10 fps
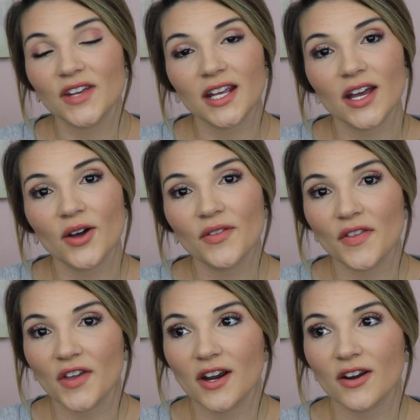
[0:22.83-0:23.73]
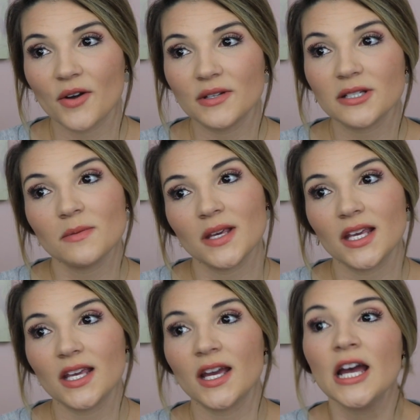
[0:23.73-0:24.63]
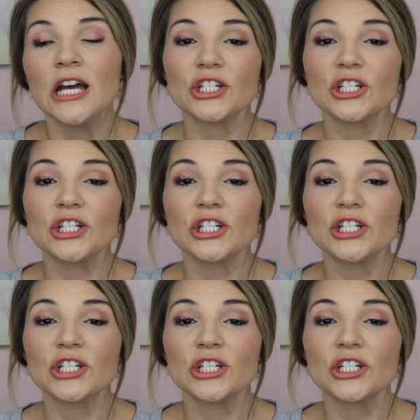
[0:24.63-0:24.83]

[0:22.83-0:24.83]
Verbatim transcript: video that there are going to be